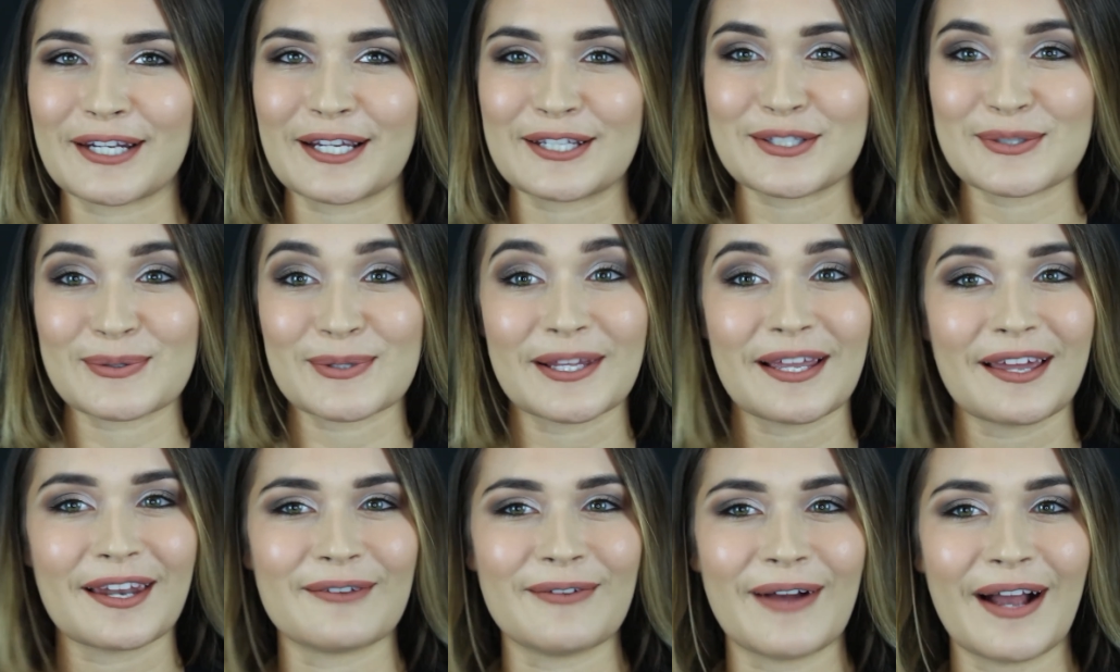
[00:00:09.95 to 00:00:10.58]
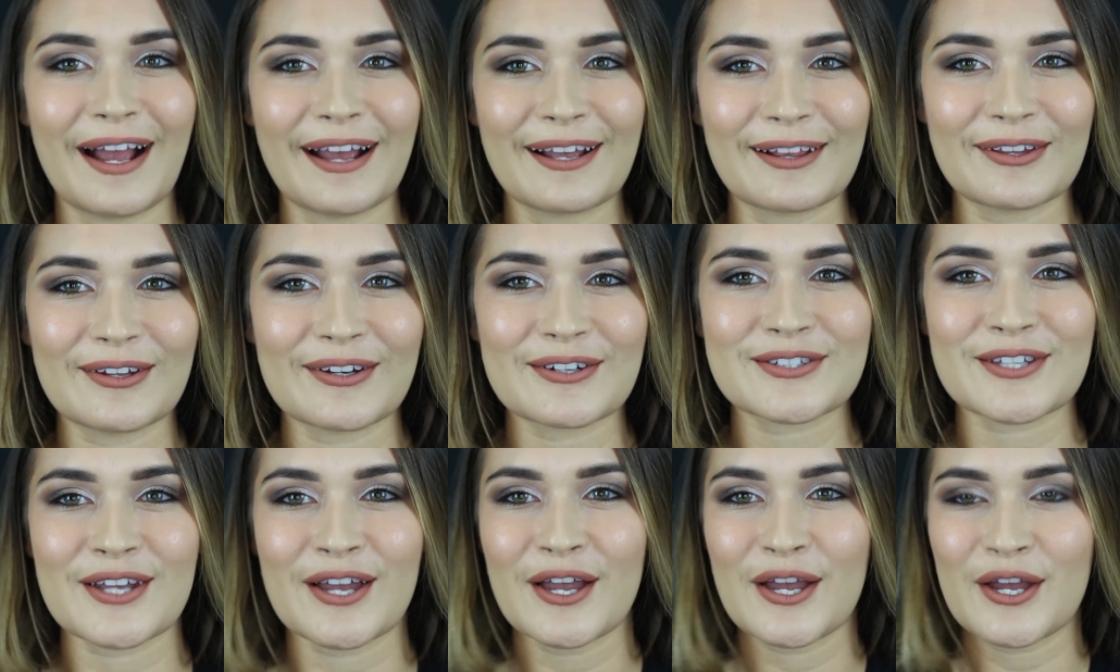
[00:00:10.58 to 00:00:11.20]
I do a lot of eye
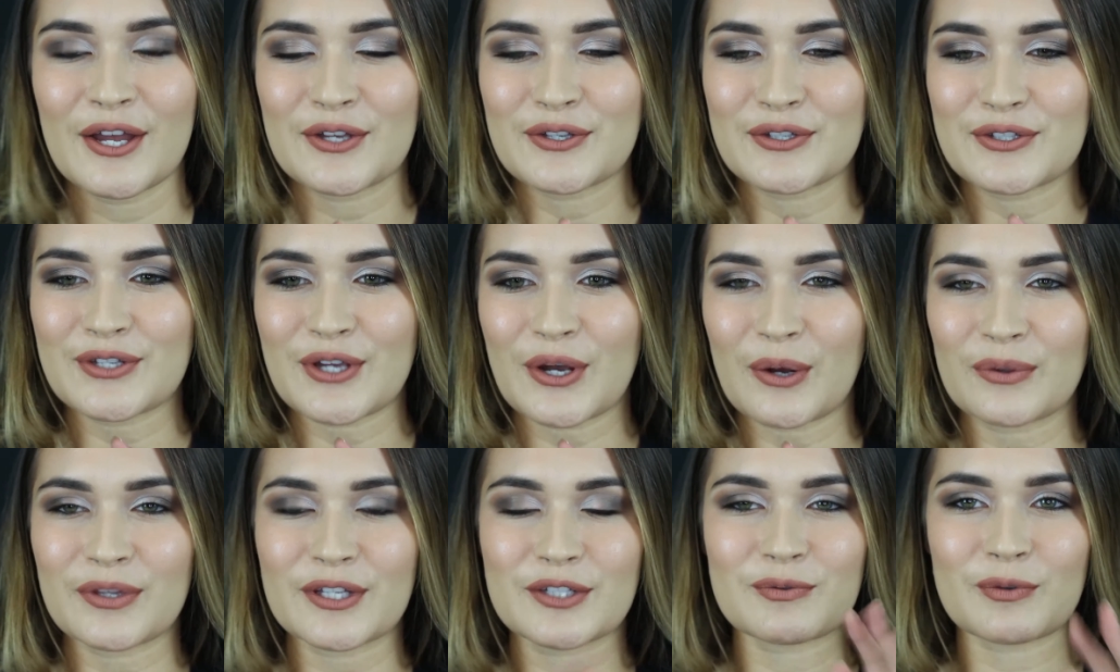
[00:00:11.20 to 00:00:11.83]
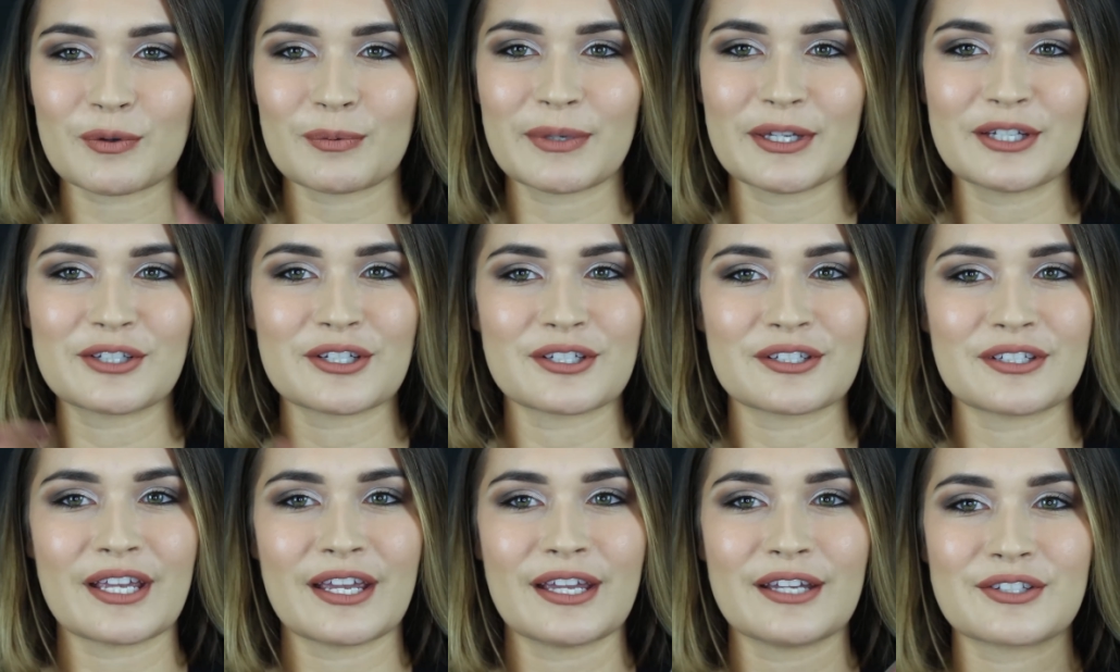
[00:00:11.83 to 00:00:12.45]
looks, so this will be
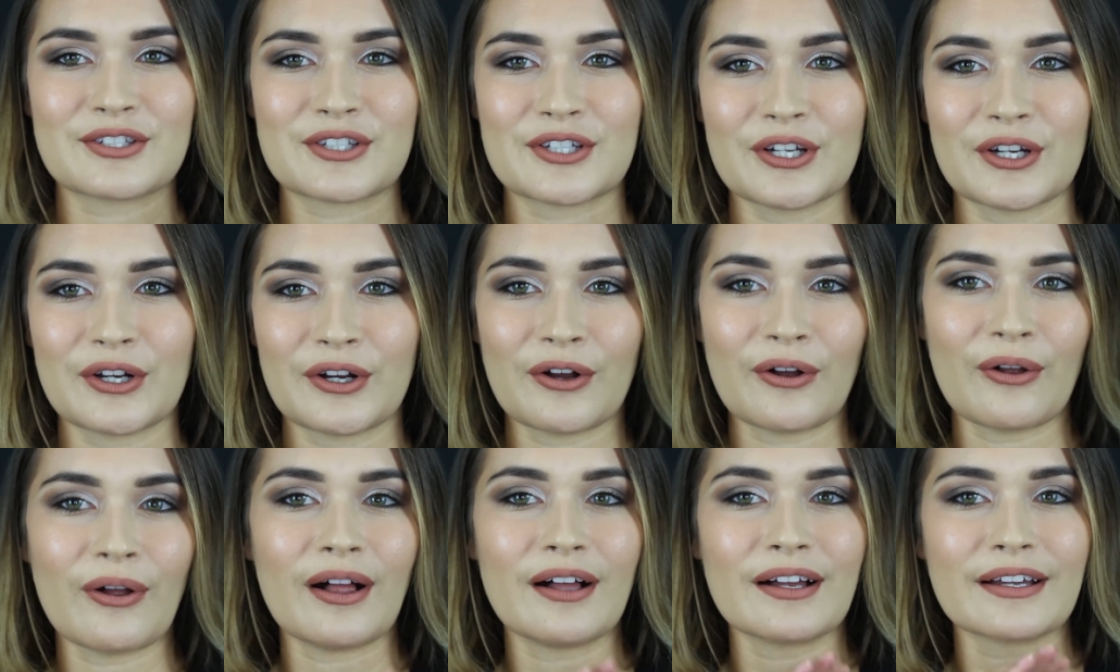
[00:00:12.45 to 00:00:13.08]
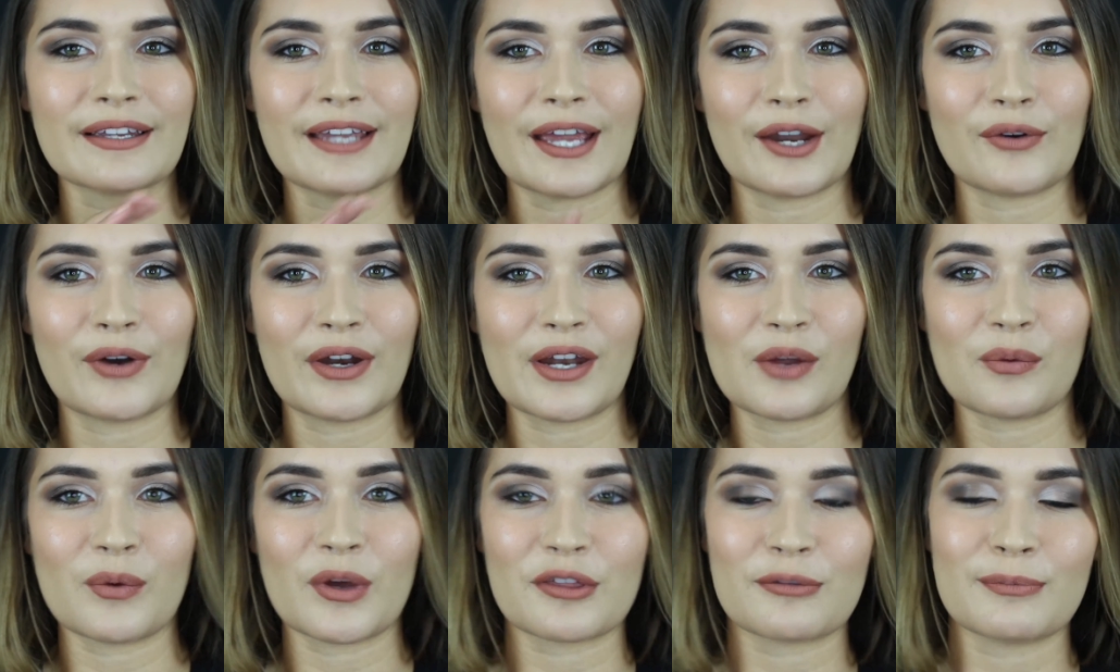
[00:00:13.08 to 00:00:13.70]
just a chill get
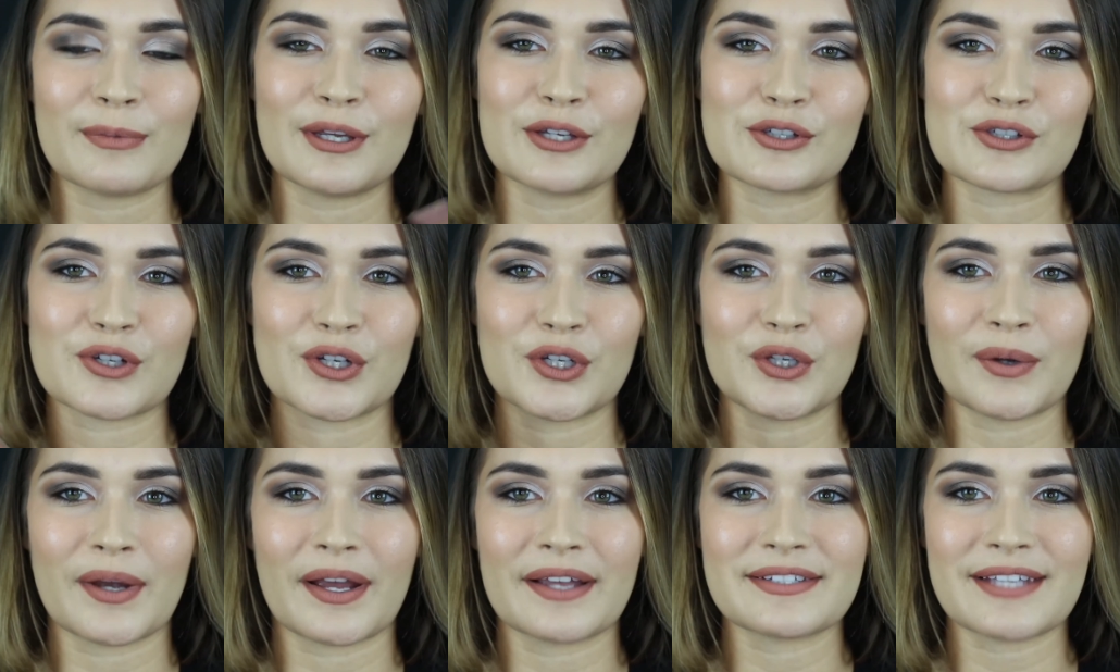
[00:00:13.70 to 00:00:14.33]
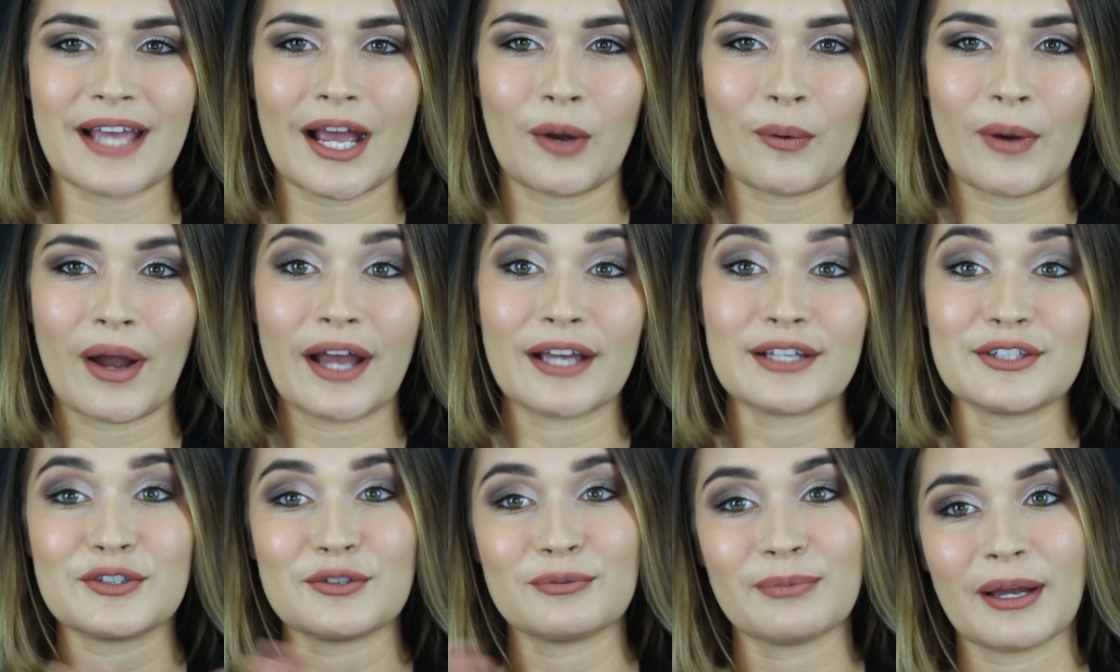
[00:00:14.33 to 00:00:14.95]
ready with me, show you guys how
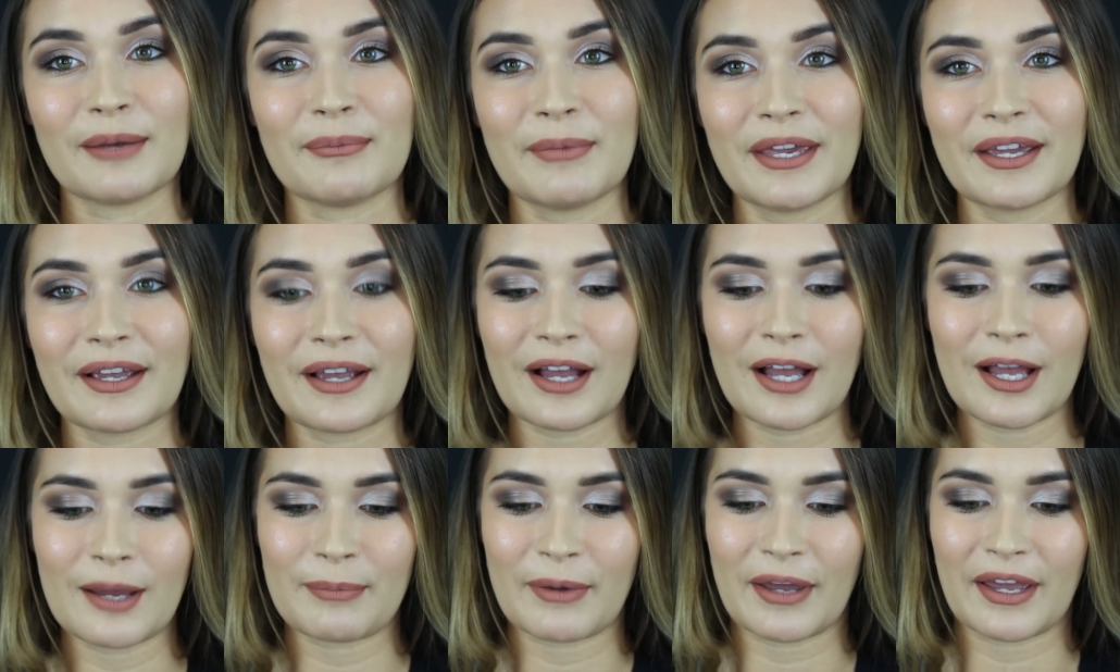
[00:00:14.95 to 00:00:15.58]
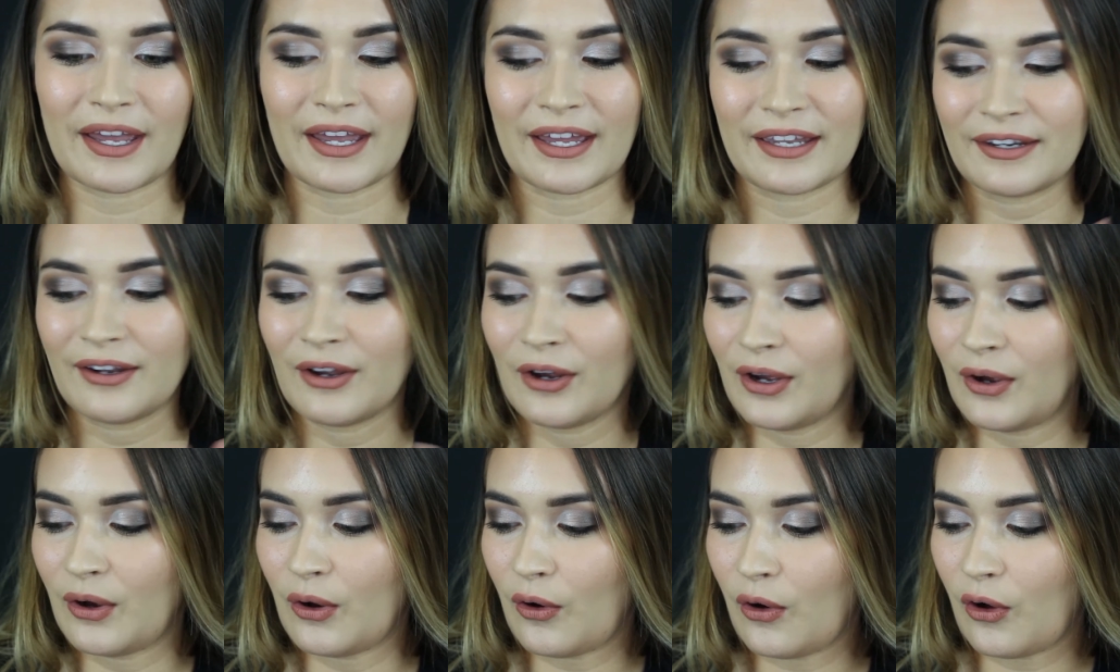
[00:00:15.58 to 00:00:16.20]
I do my makeup and
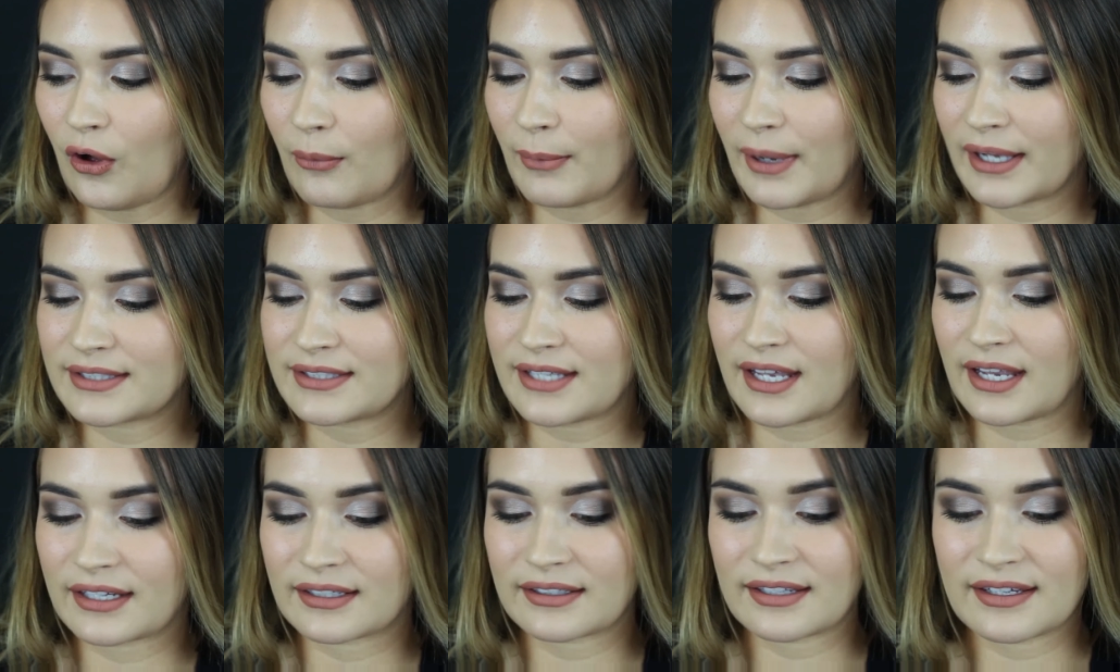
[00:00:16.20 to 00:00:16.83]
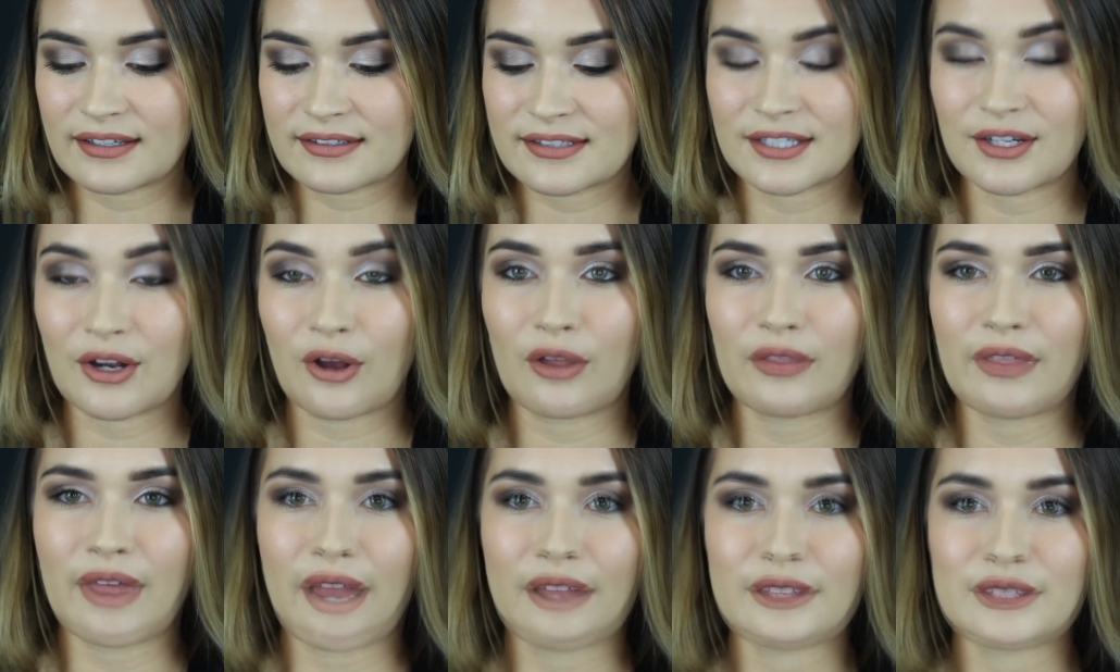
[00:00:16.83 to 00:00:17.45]
all my techniques and
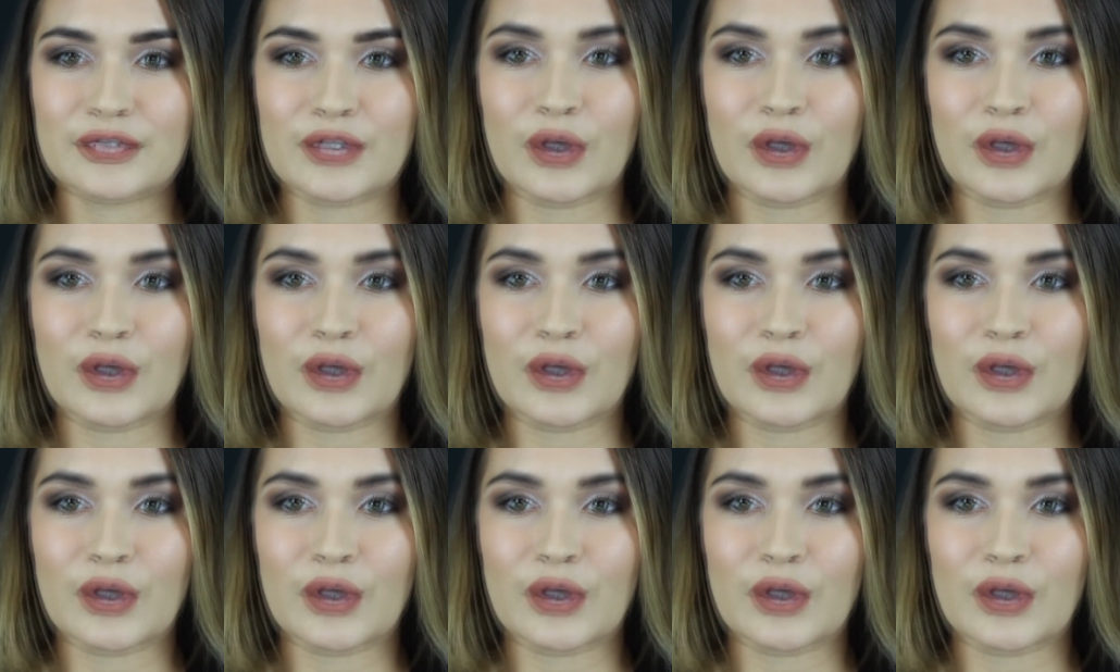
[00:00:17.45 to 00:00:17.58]
all that.